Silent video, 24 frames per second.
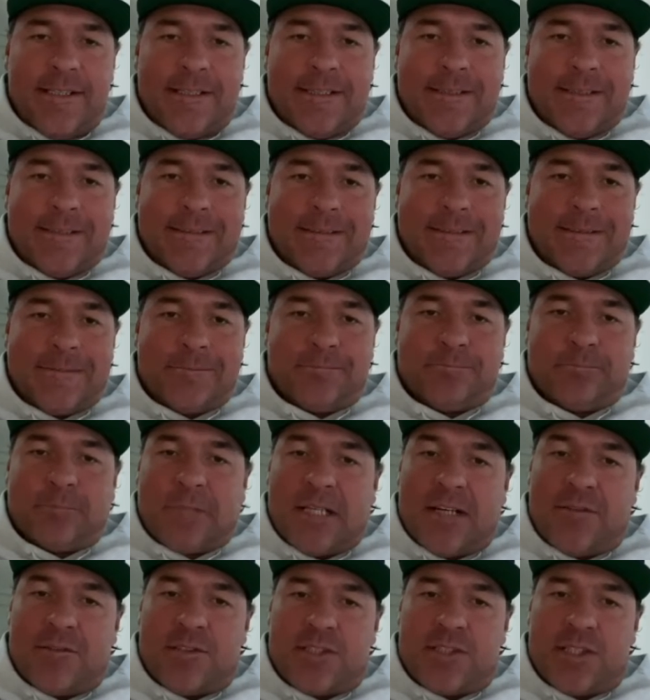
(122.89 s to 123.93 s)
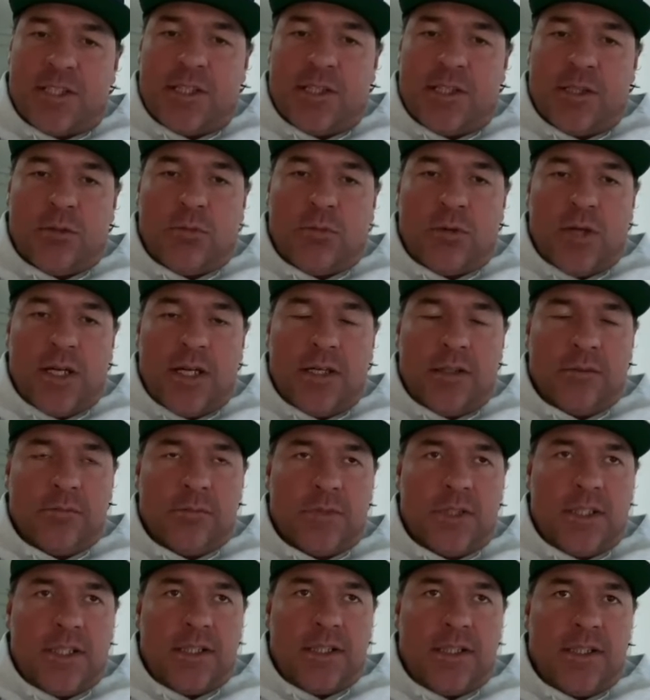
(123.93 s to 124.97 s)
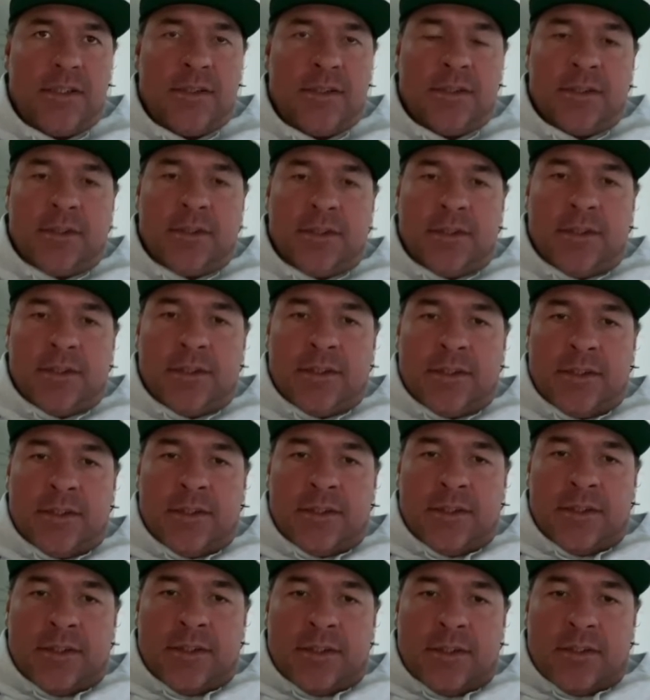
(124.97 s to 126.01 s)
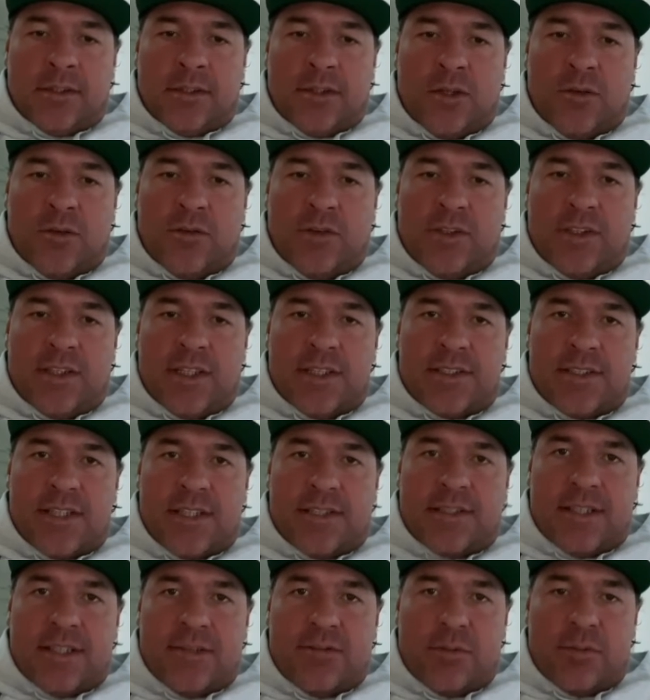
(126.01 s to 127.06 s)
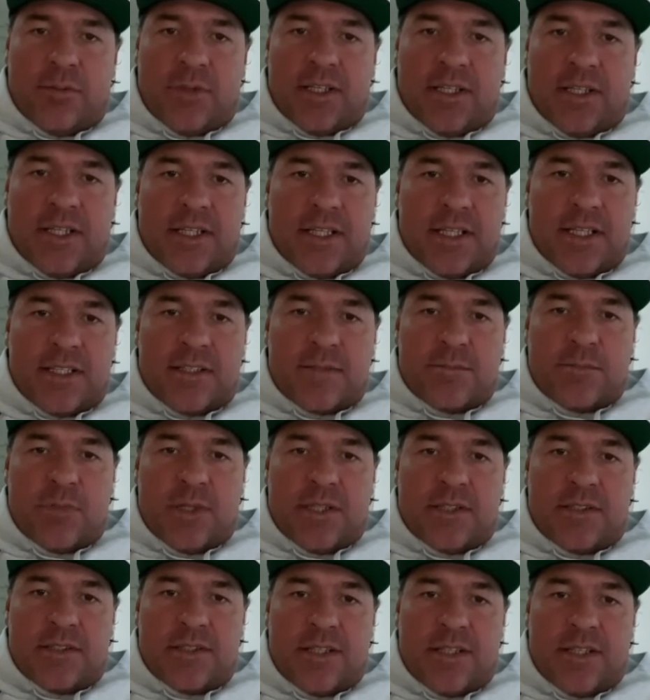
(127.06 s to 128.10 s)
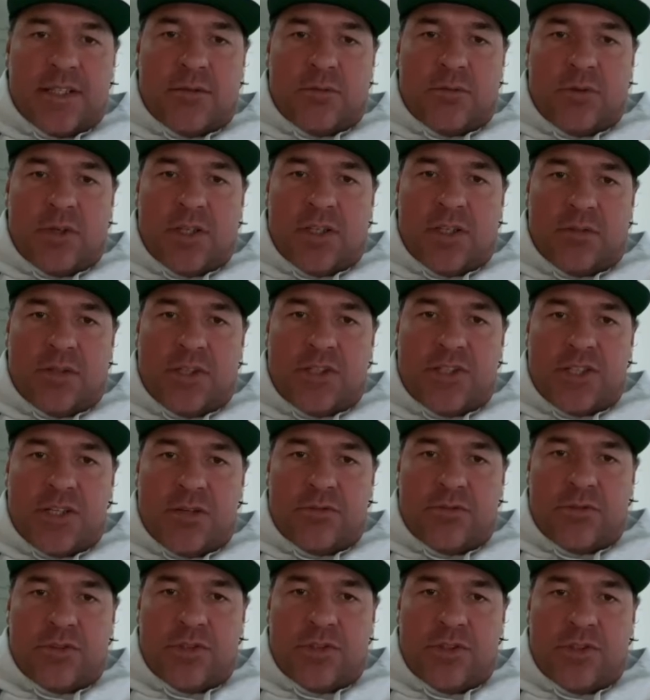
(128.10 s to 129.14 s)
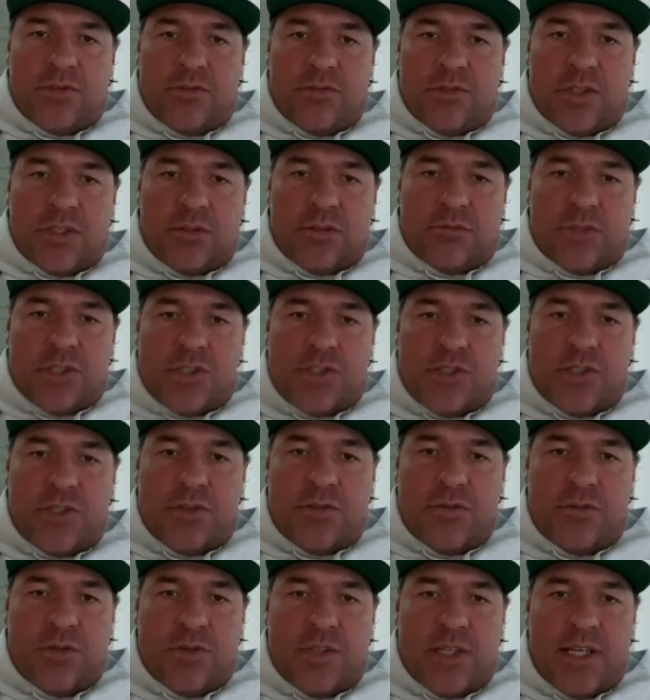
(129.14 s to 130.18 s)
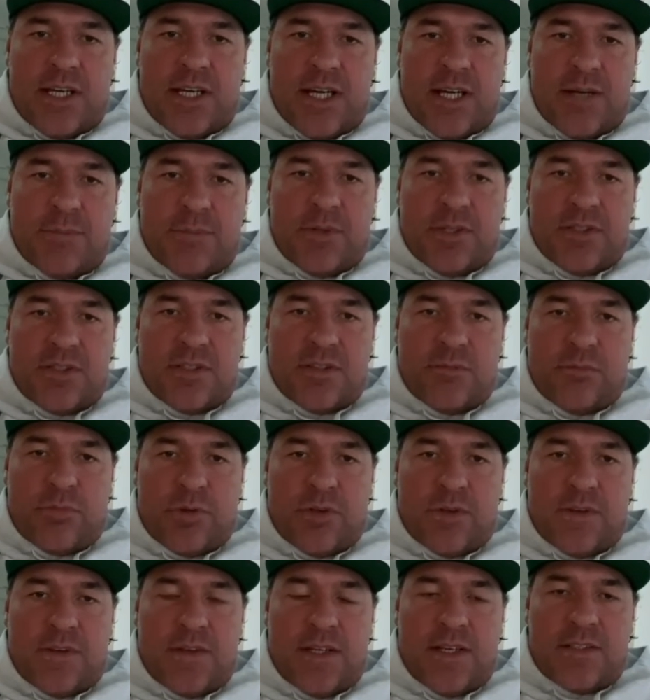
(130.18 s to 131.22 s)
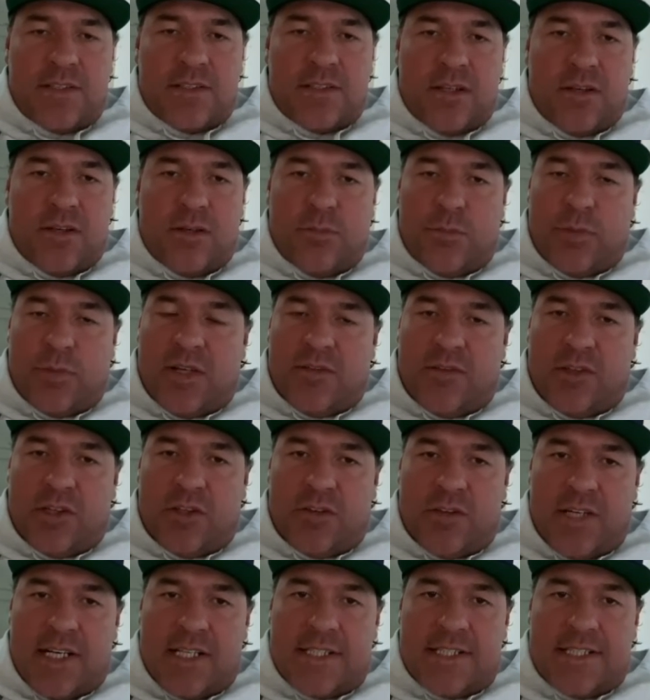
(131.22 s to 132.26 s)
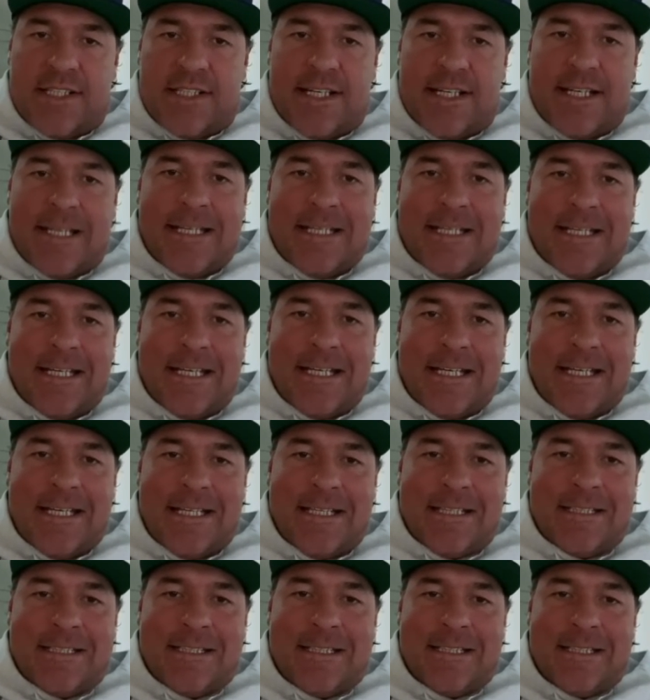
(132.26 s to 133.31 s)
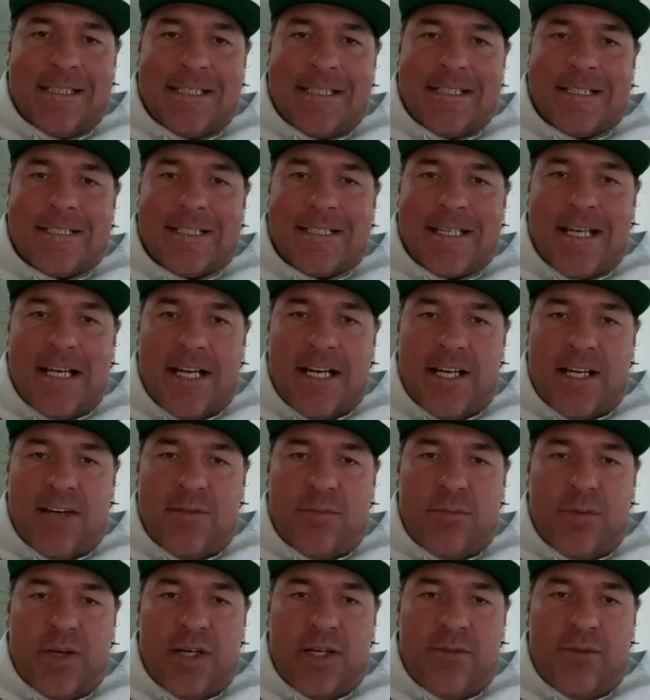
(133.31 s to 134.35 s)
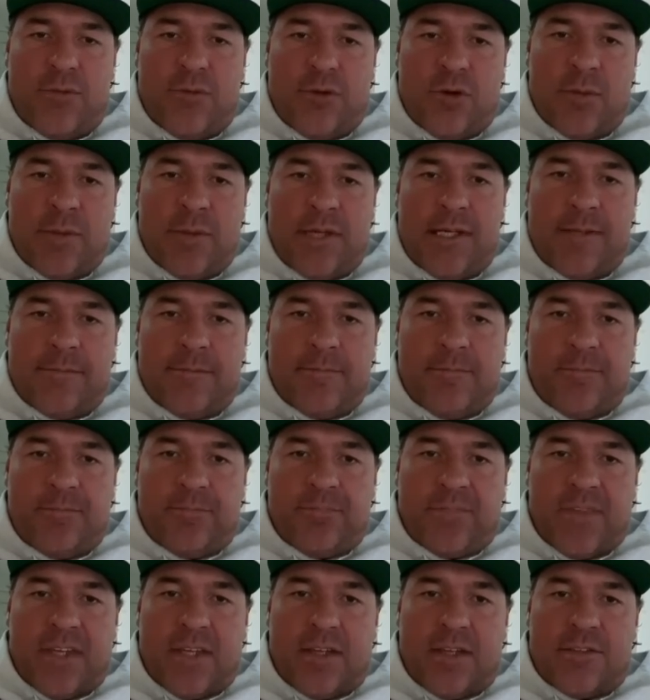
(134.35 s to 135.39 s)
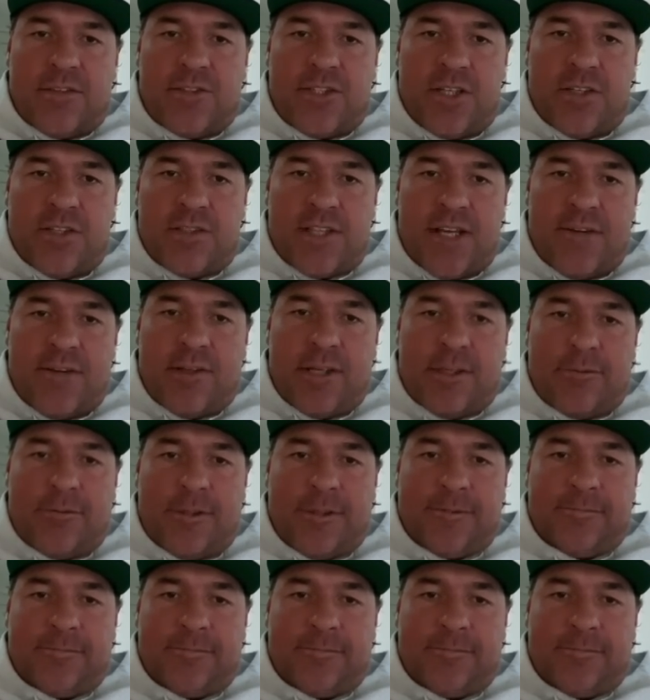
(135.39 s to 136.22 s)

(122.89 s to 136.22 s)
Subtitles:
Haven't seen in a while. COVID does that to everybody, I guess. But wanted to reach out to you and wish you the happiest of birthdays. I hope you have a great day. And say hi to everybody for me. Cheers. Have a good one.